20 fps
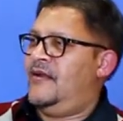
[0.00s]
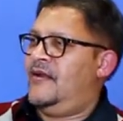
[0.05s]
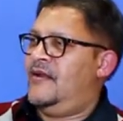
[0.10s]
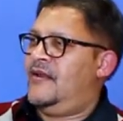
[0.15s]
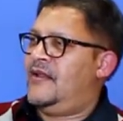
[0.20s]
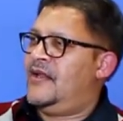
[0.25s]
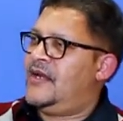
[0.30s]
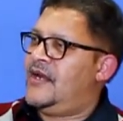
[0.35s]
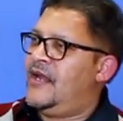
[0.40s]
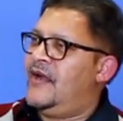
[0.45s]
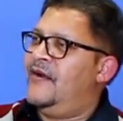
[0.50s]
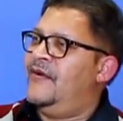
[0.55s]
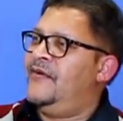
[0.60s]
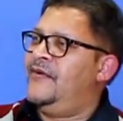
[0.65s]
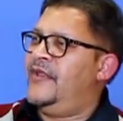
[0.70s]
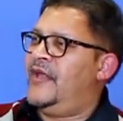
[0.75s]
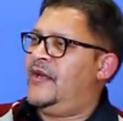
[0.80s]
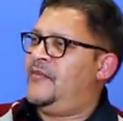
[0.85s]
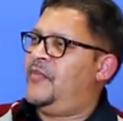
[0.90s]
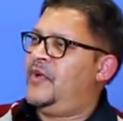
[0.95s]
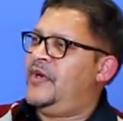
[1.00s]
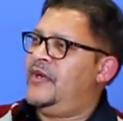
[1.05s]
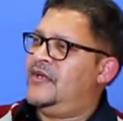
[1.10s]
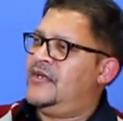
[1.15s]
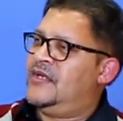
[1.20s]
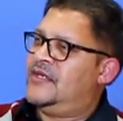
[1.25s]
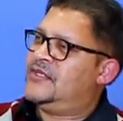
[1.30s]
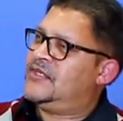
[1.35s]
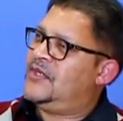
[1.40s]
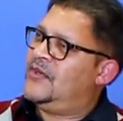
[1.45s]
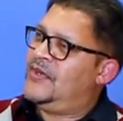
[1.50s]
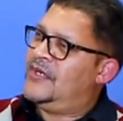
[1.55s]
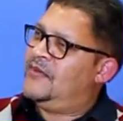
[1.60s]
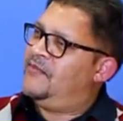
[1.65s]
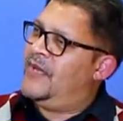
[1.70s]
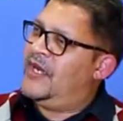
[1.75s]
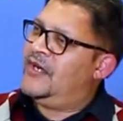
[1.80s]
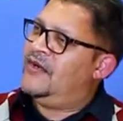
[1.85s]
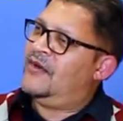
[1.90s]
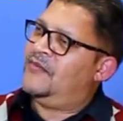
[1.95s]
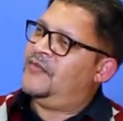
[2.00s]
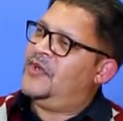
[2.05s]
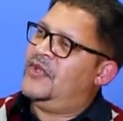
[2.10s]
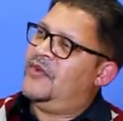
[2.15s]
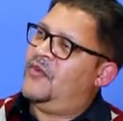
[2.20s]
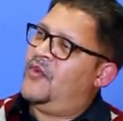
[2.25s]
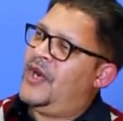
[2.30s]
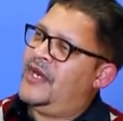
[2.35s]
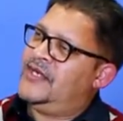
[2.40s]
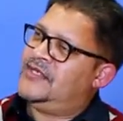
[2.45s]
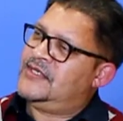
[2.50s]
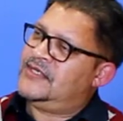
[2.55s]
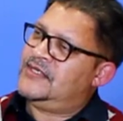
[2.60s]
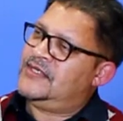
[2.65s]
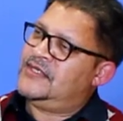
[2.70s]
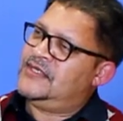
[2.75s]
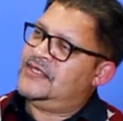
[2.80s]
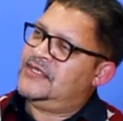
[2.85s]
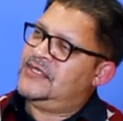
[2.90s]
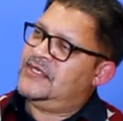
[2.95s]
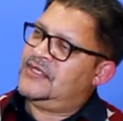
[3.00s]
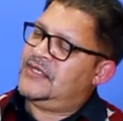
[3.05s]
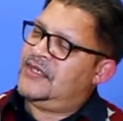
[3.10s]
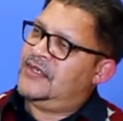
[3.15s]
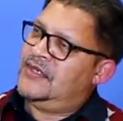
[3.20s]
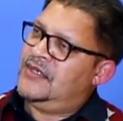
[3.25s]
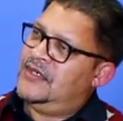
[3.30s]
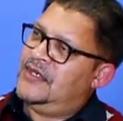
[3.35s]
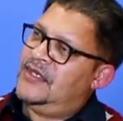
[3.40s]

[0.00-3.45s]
that I own that printer, so it may not be the wisest decision.